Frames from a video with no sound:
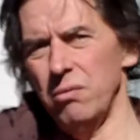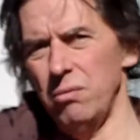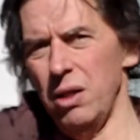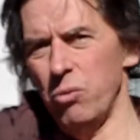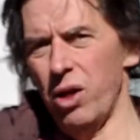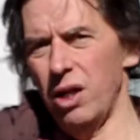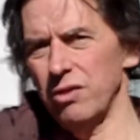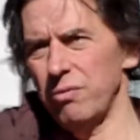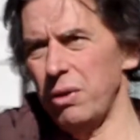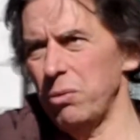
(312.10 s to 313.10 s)
memoirs
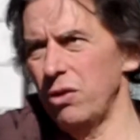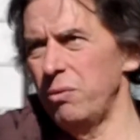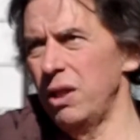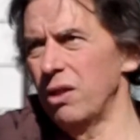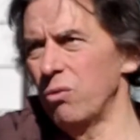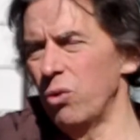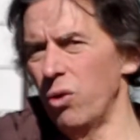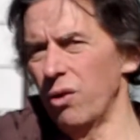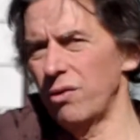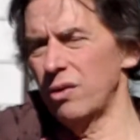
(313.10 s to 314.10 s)
of people who've been in
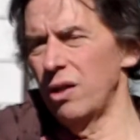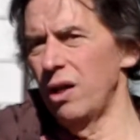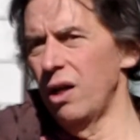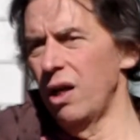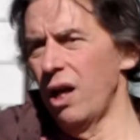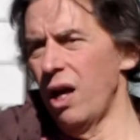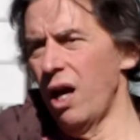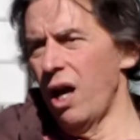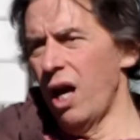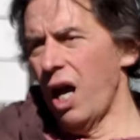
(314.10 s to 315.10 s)
wars,
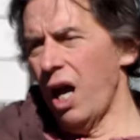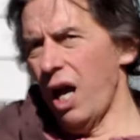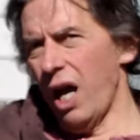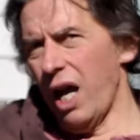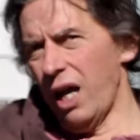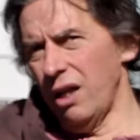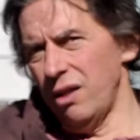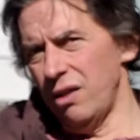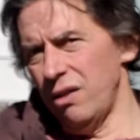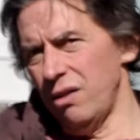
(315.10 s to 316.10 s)

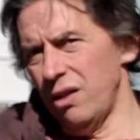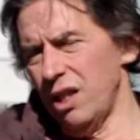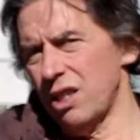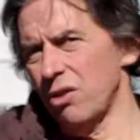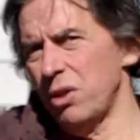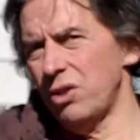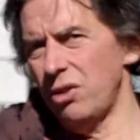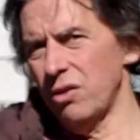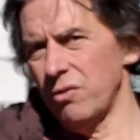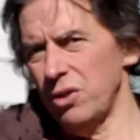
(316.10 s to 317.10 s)
and it's almost
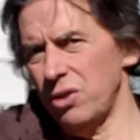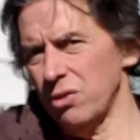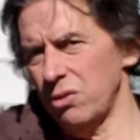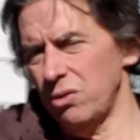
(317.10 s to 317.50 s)
universal.